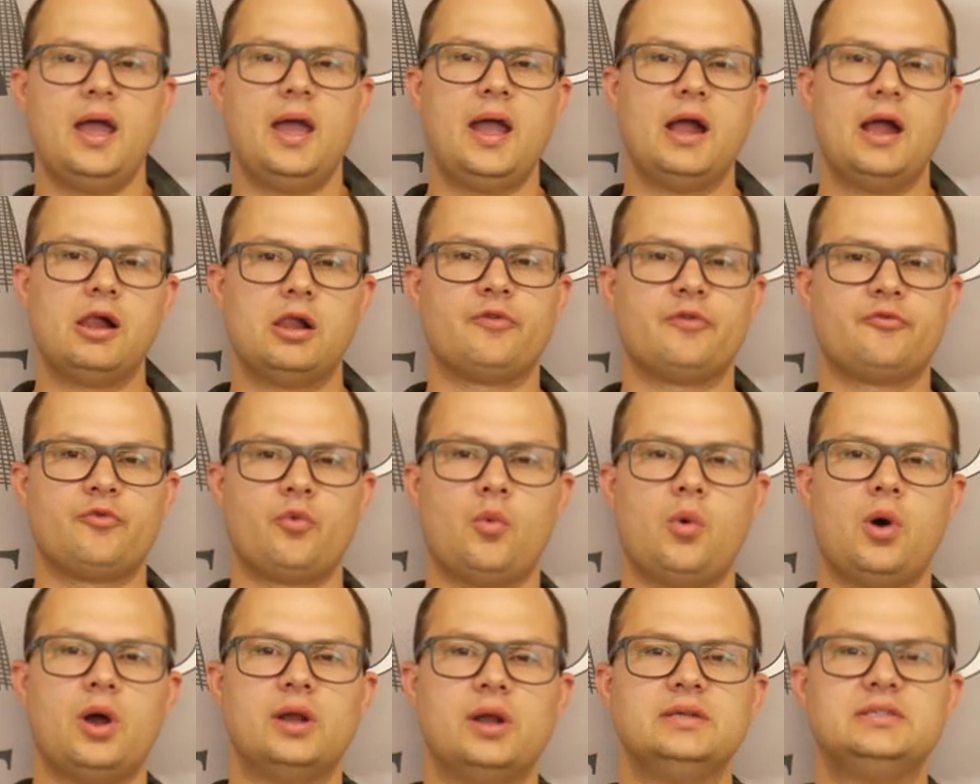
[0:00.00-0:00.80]
Hello
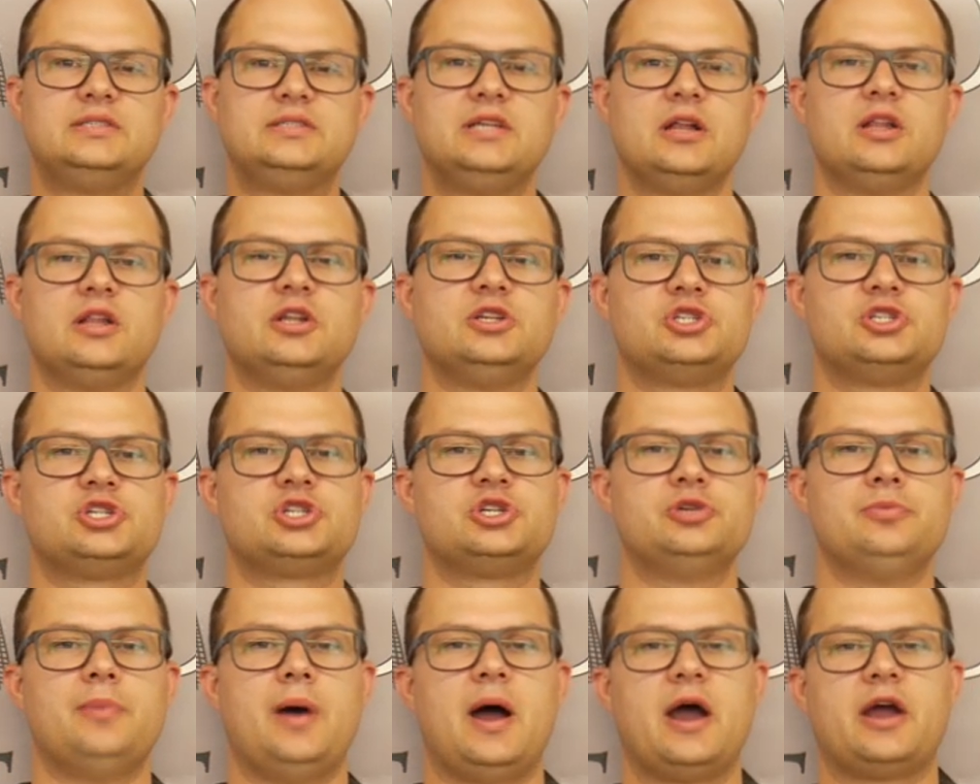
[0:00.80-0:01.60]
everyone, Dylan
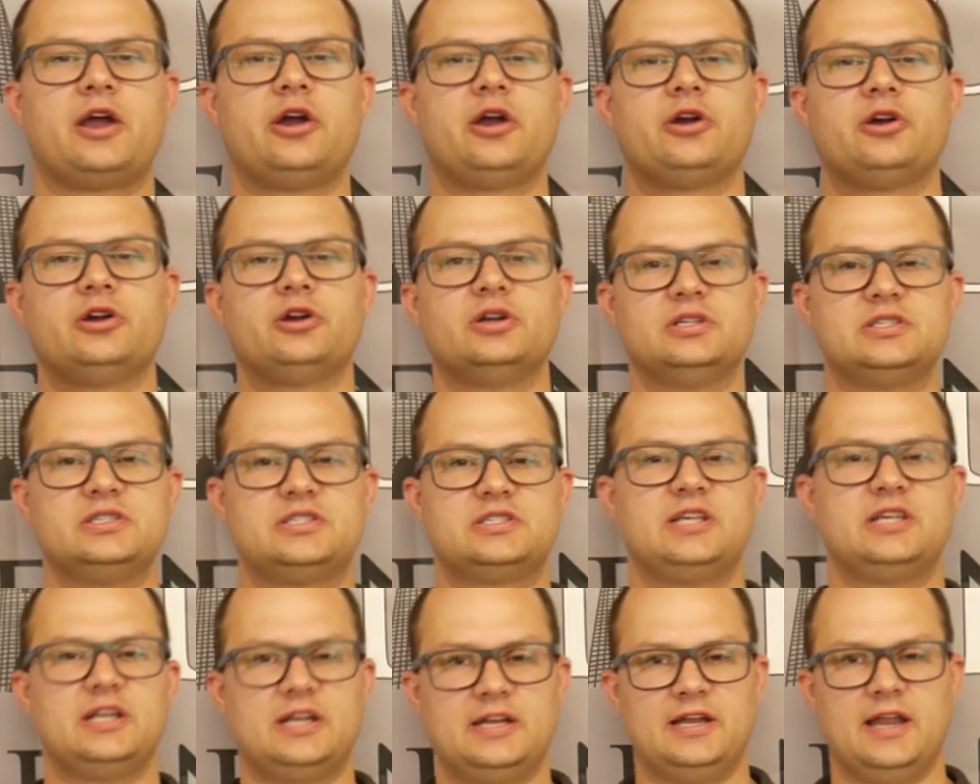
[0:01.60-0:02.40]
Schumacher,
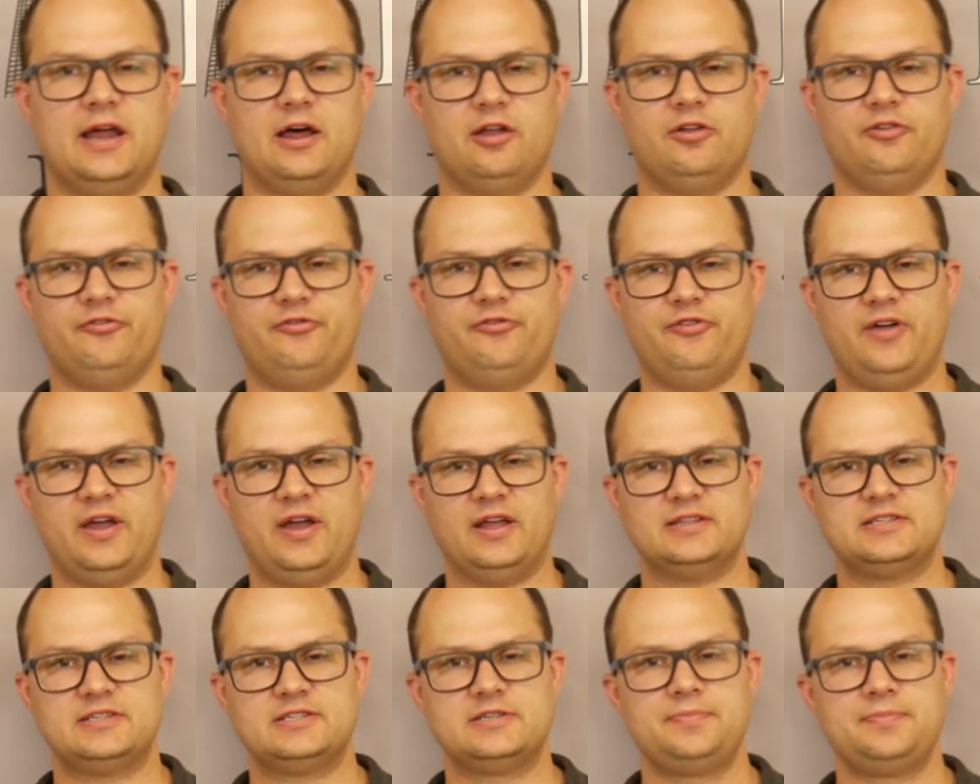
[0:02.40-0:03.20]
Citadel
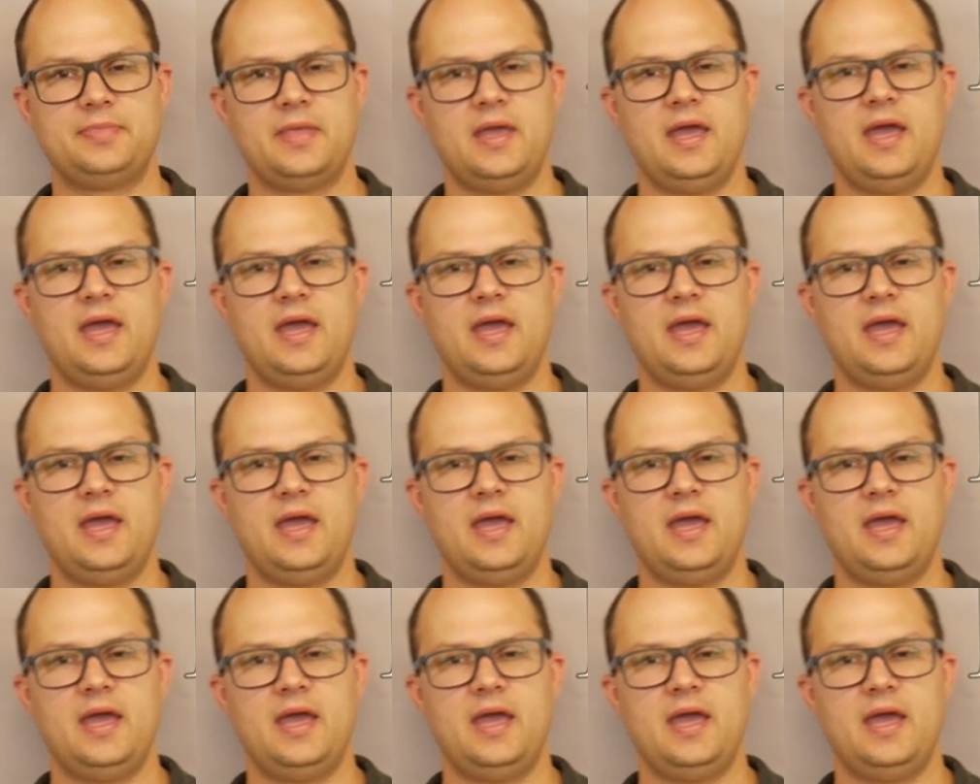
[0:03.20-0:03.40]
Defense.